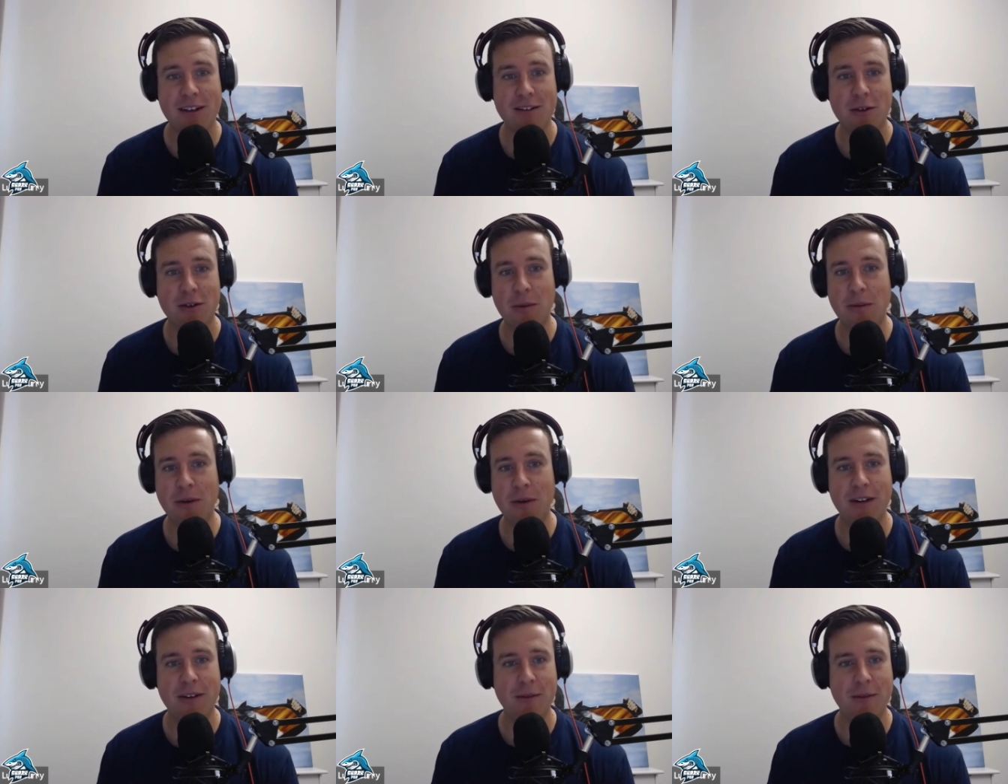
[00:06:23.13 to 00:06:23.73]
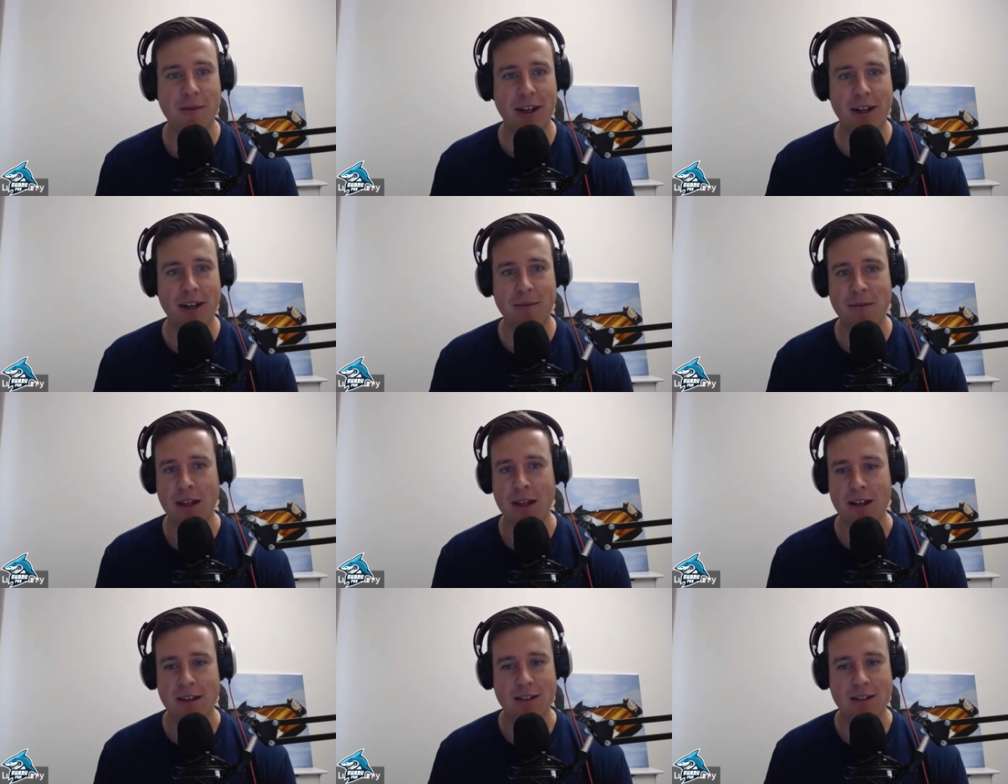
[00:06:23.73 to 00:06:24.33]
So I've got my
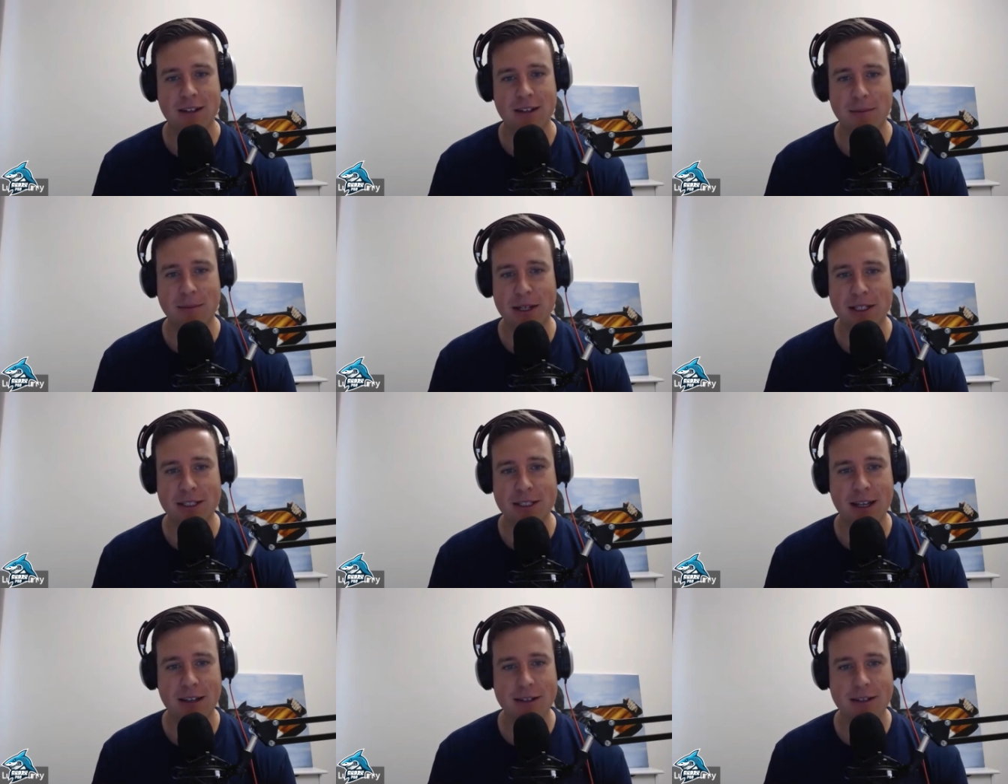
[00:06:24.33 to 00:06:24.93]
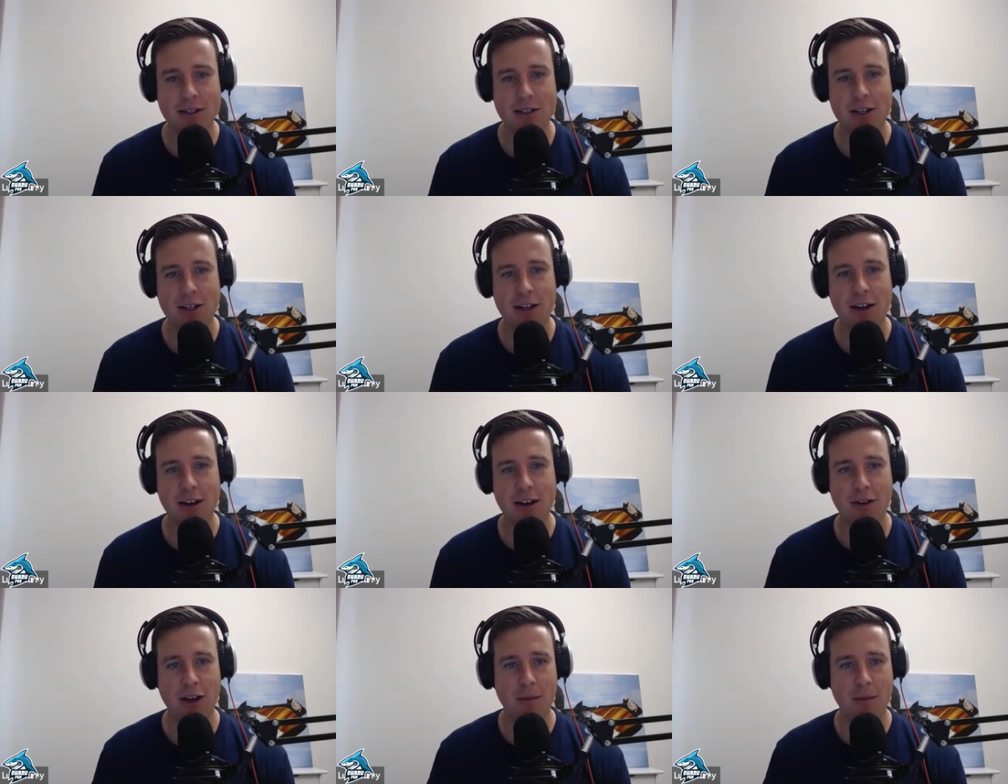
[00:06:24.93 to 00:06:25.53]
yeah, uh, my sure. sales
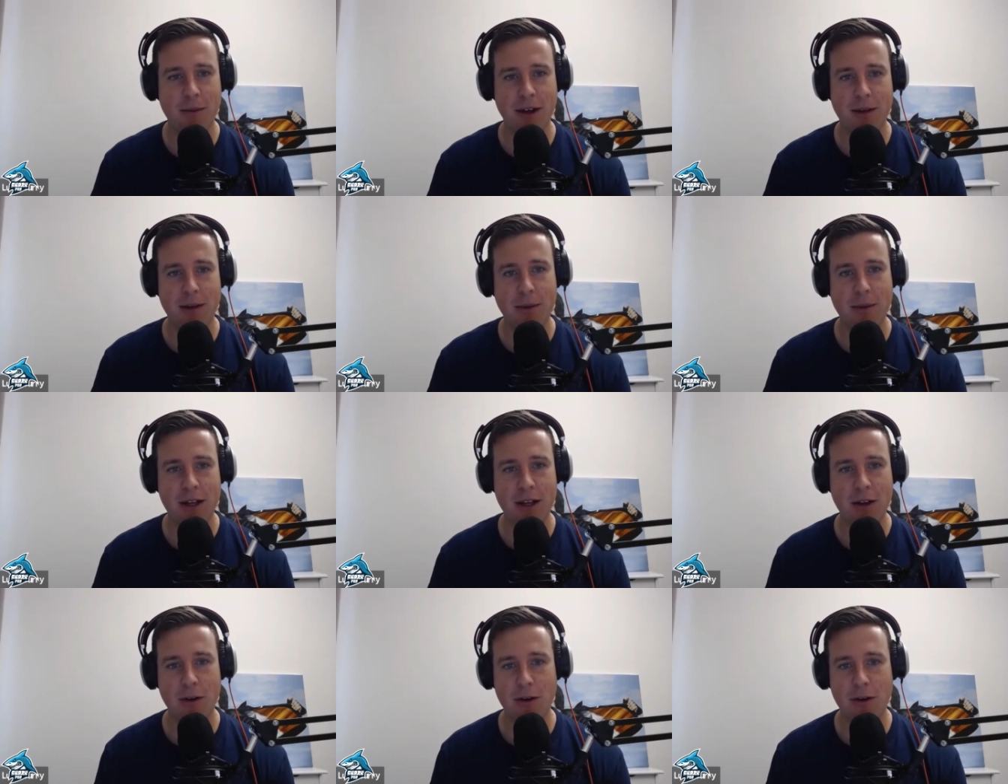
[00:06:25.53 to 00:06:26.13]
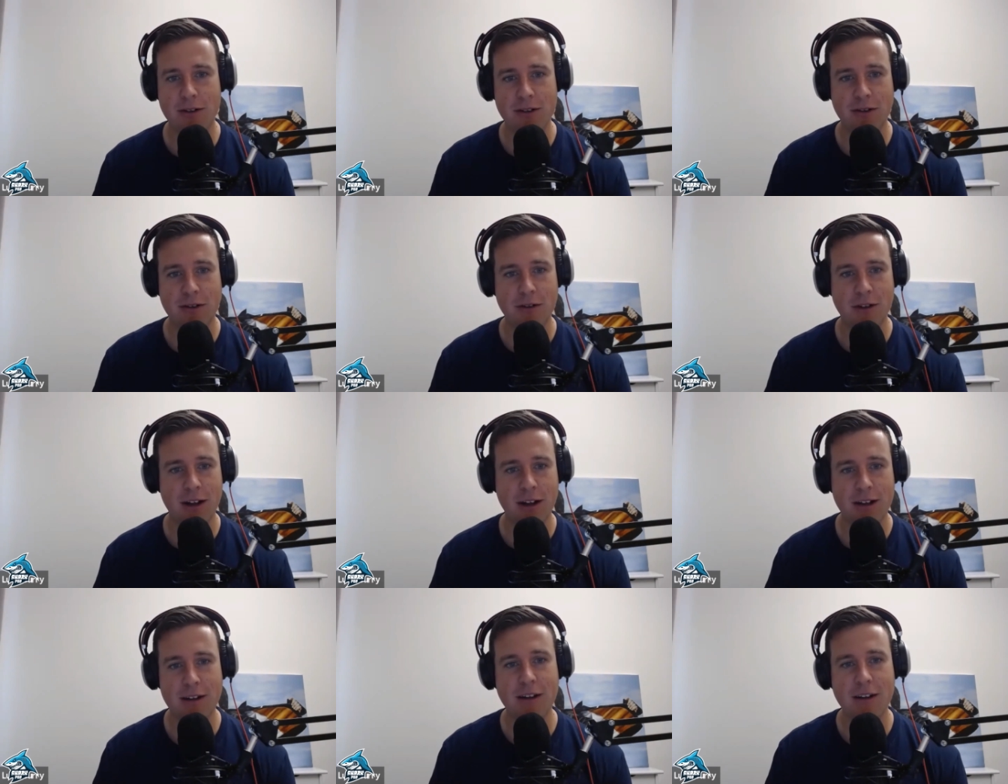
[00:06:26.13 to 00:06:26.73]
engineer, I've got my BDRs, I've
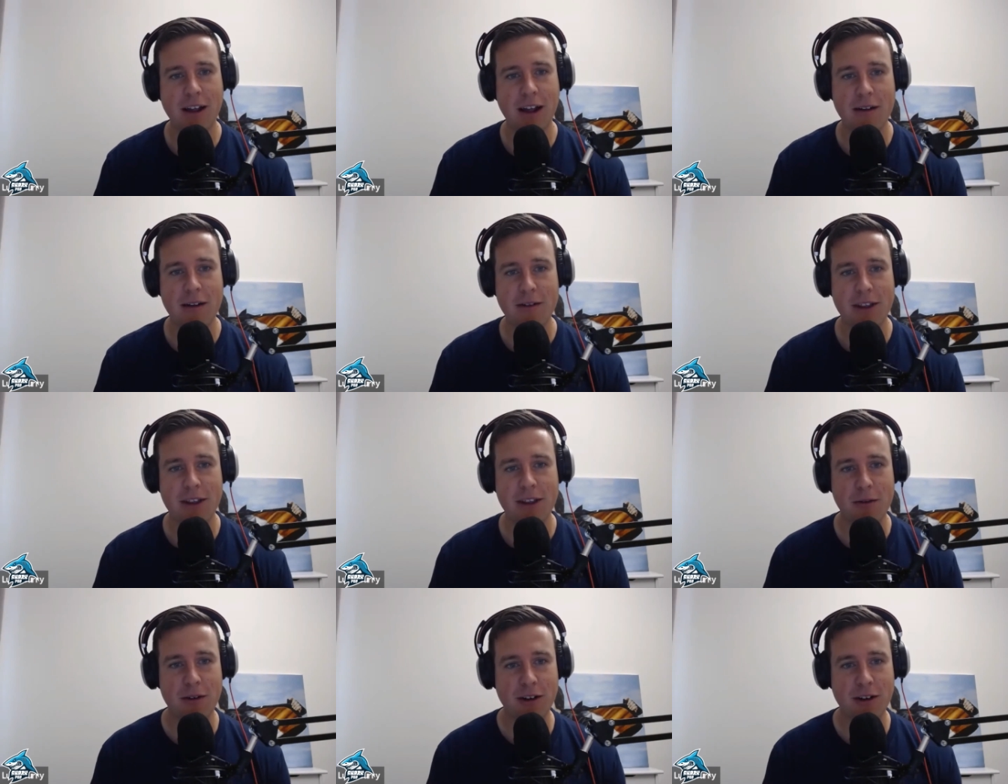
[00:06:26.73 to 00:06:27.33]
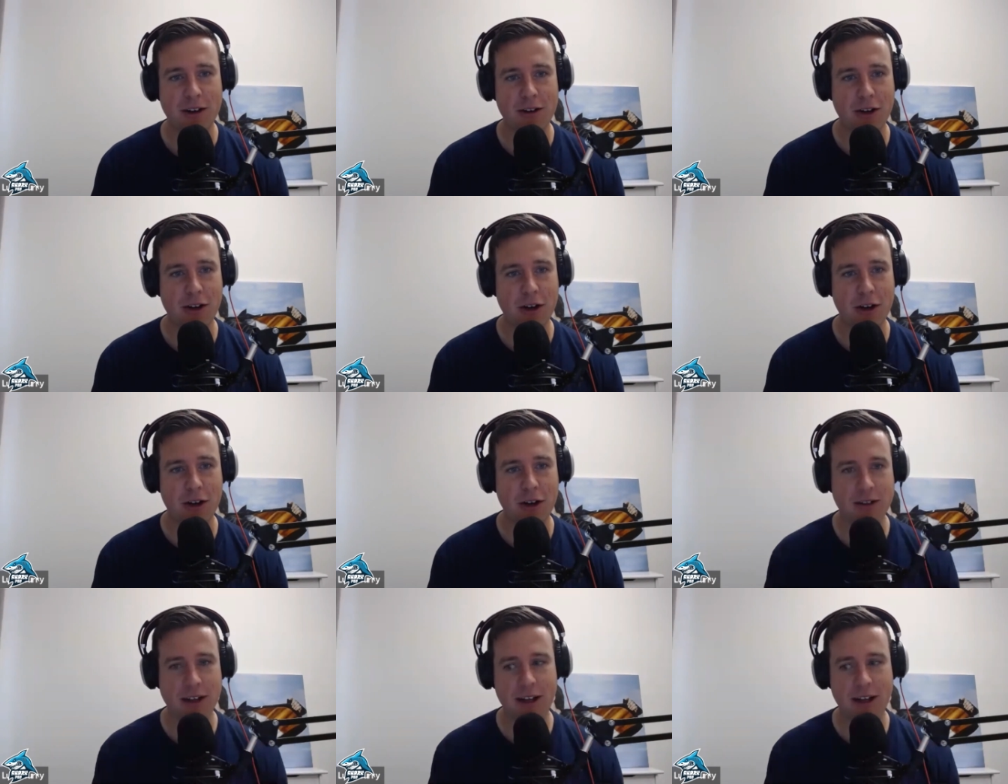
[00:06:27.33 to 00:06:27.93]
got everything kind of try to
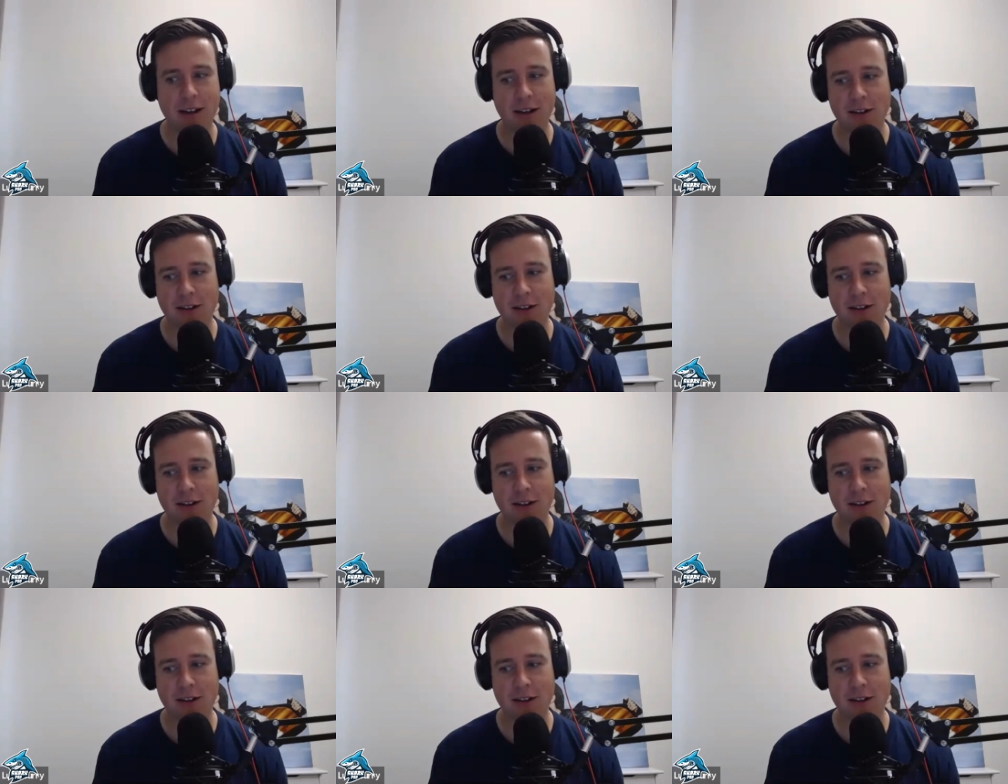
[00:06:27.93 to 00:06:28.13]
work together.